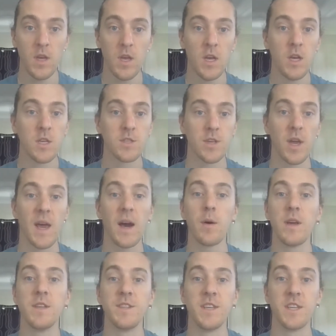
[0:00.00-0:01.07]
So how
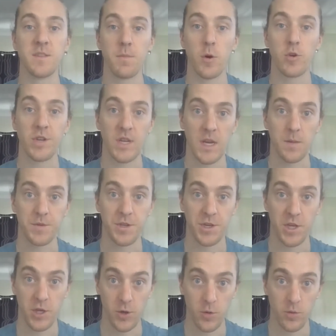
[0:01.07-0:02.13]
easy is motion capture to
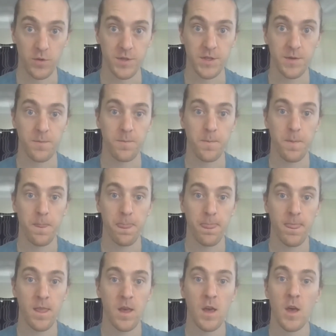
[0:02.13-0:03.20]
use?
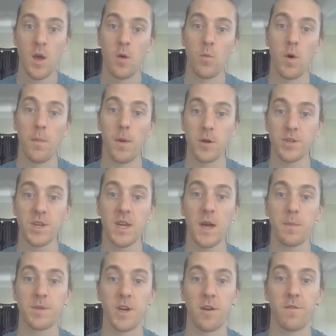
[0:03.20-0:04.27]
Well, motion
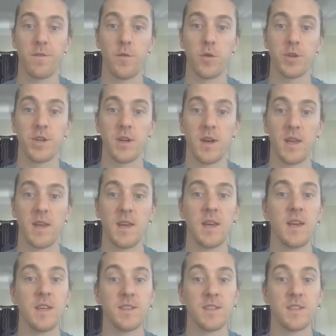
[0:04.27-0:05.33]
capture unfortunately
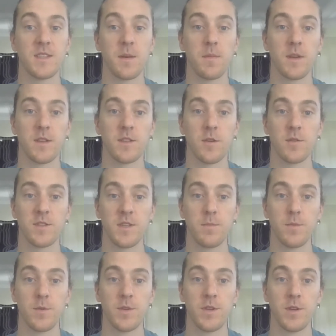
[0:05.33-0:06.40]
isn't something so simple
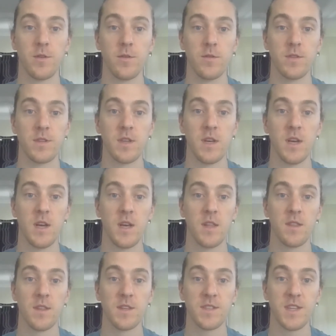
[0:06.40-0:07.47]
to use. The
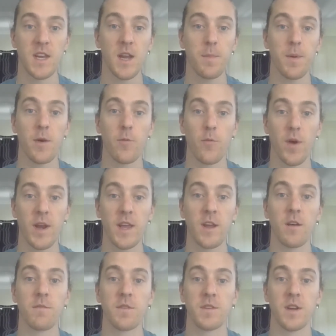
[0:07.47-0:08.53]
setup and running of
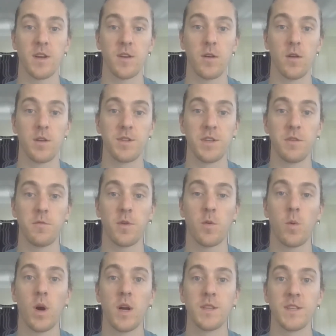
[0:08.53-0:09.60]
the technology
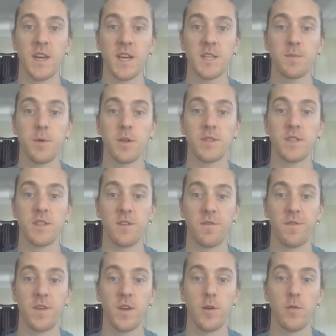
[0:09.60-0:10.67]
requires experts in the
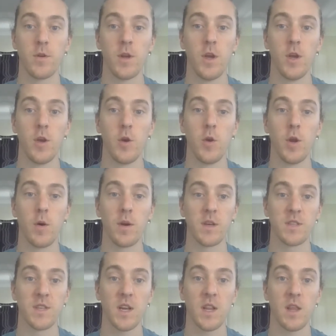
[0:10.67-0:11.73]
field who know
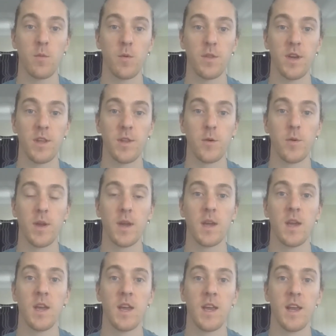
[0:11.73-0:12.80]
exactly what they're doing
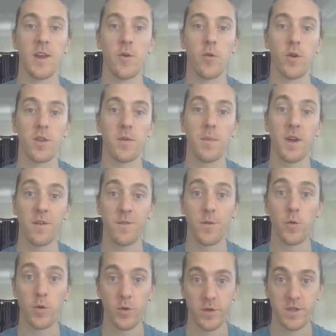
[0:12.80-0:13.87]
in order to make full
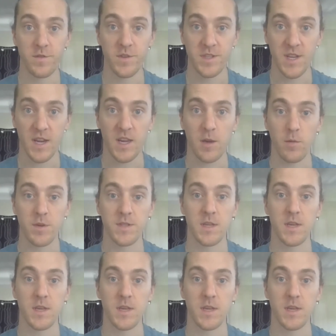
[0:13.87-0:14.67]
use of its accuracy.